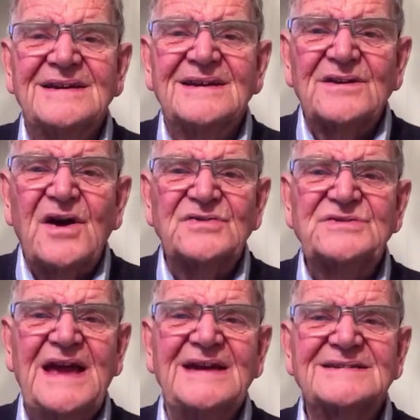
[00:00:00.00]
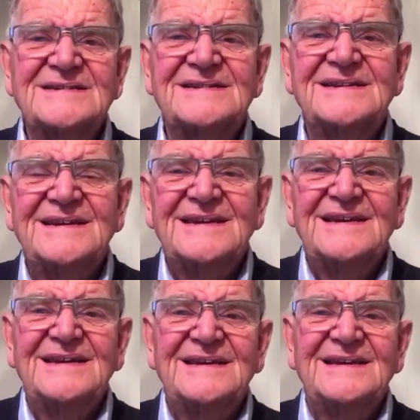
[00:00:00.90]
contexts,
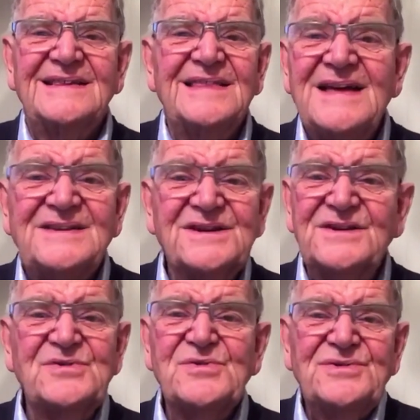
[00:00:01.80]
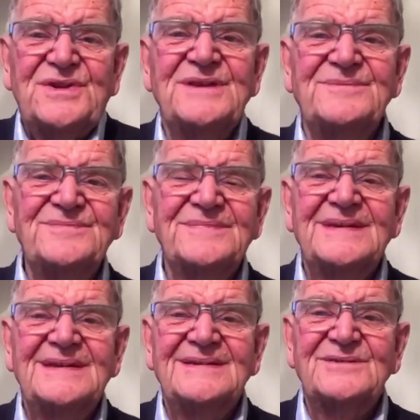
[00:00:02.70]
light's going to dawn on them.
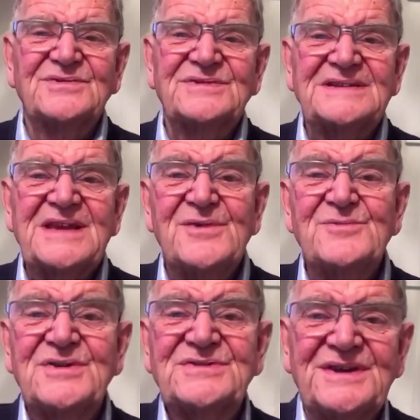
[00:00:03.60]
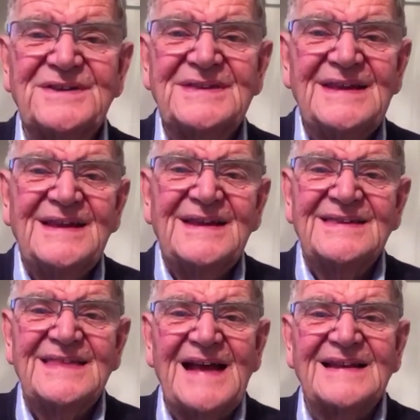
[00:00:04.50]
Of course, that's how it was on
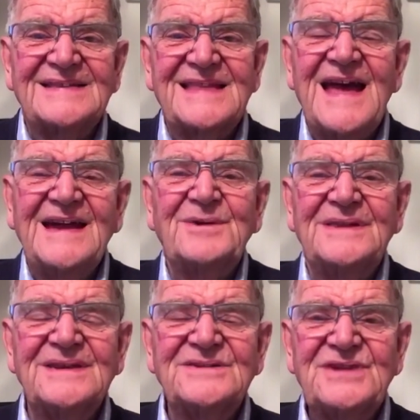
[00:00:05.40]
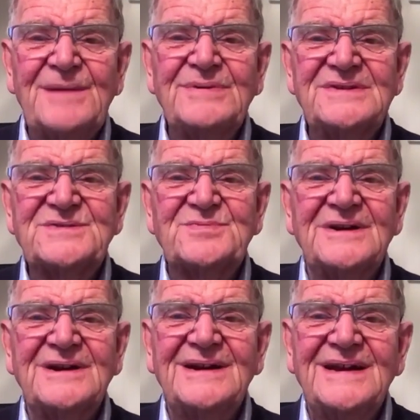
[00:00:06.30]
that day when the shepherds
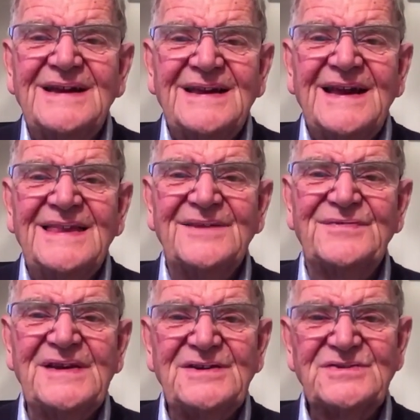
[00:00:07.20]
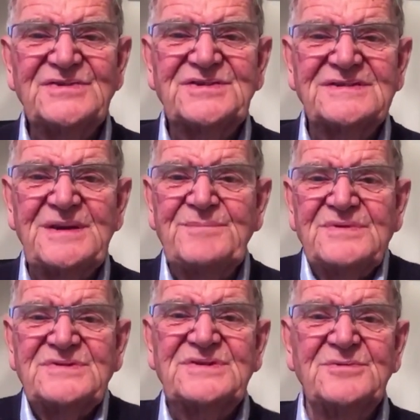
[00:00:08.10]
were in the fields,
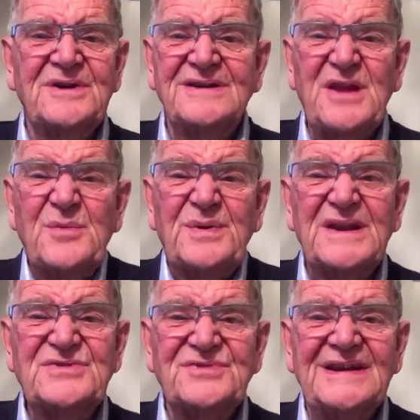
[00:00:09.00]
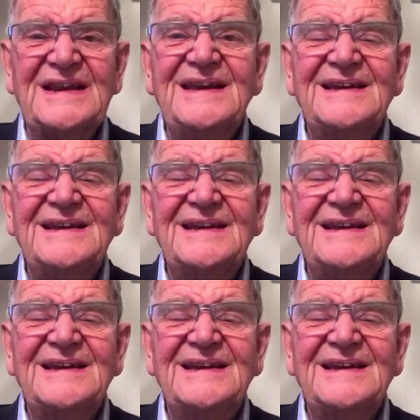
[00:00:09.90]
shepherds who were nobodies really,